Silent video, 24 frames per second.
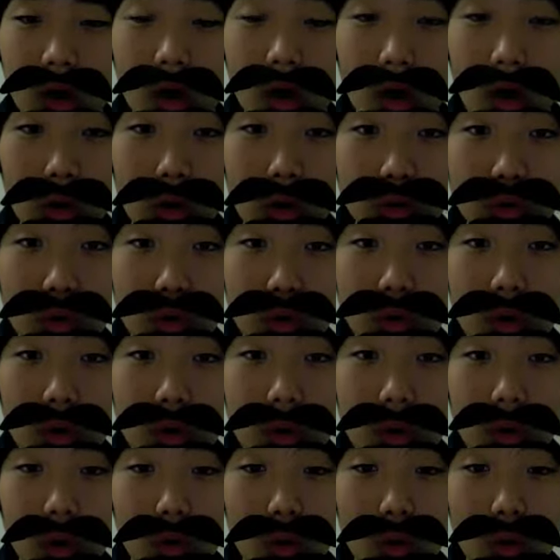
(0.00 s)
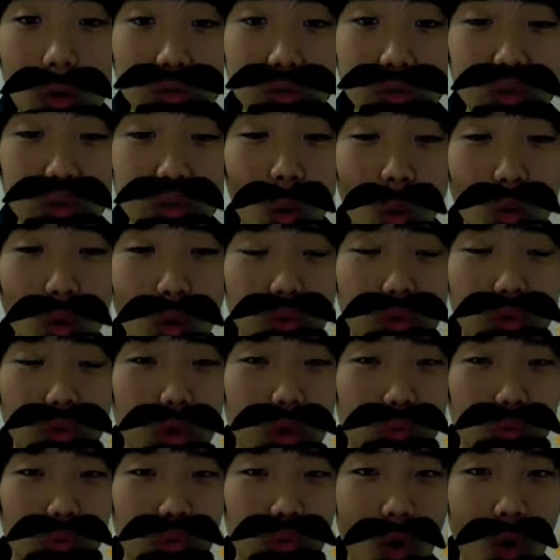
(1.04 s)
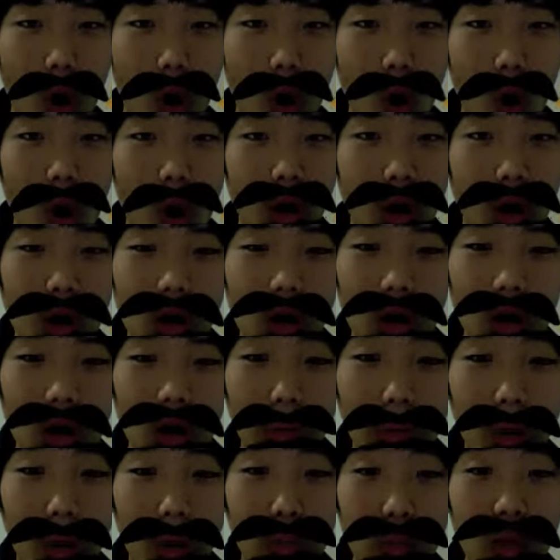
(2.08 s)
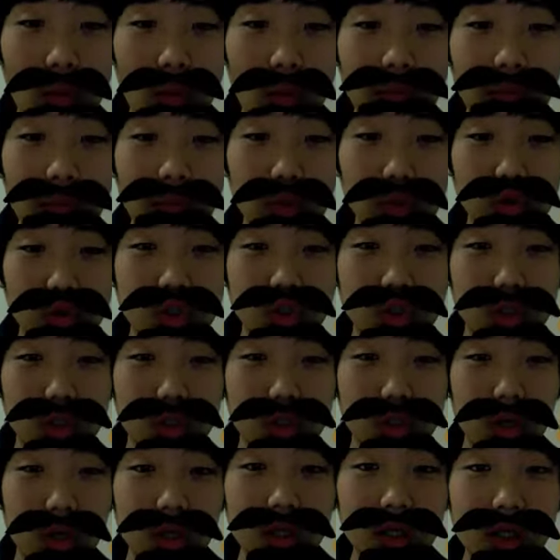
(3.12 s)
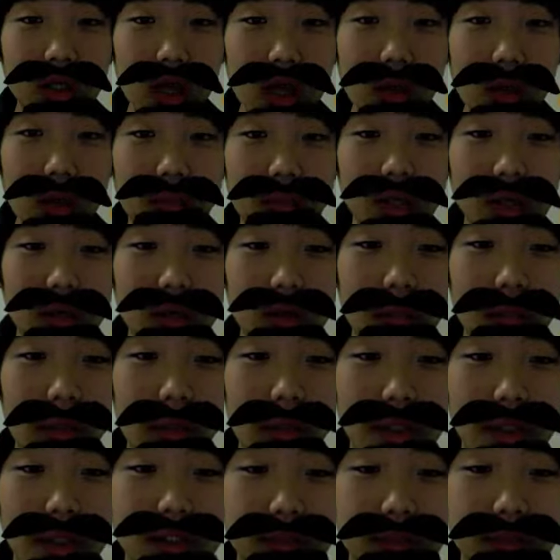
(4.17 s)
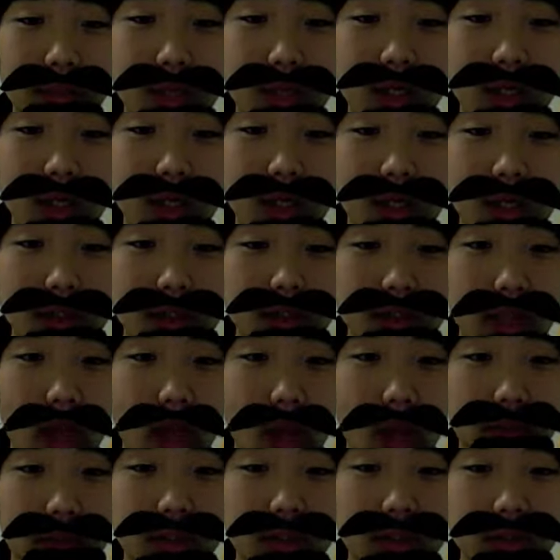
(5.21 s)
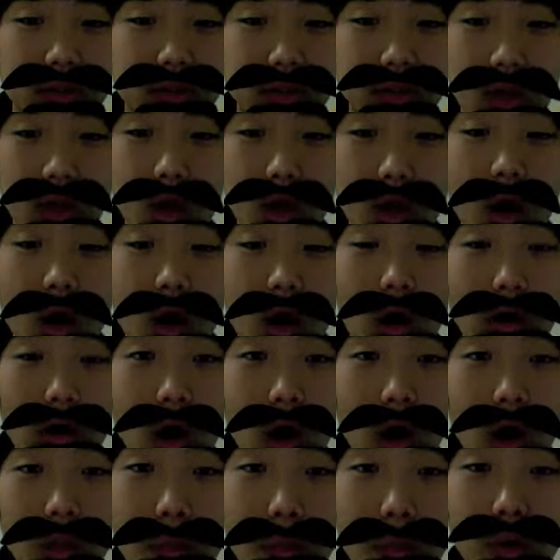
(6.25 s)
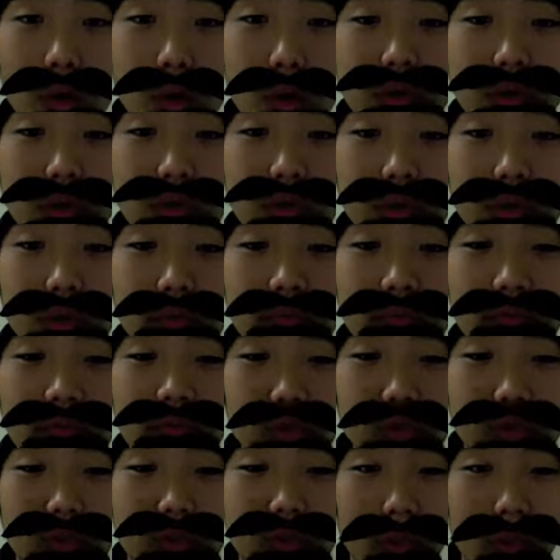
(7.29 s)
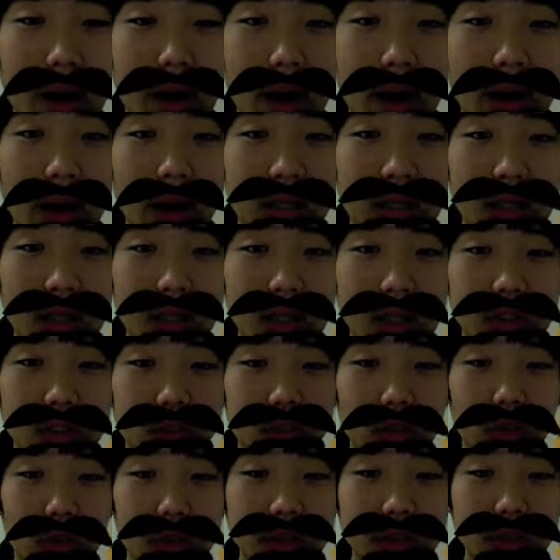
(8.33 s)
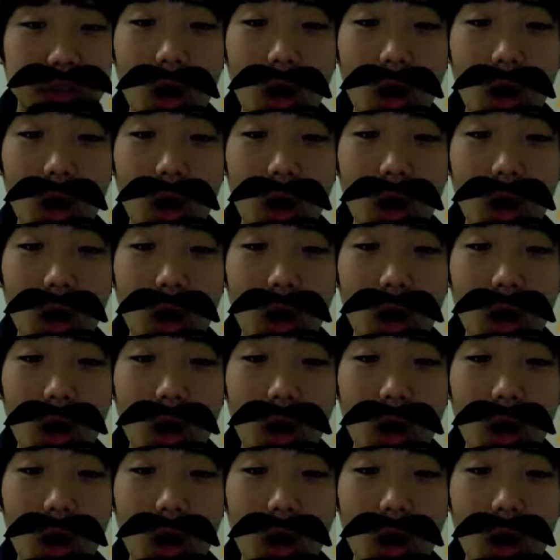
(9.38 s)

Although Lamarck was totally wrong about revolution, he gave me the basic beginning steps. Another person who influenced my ideas was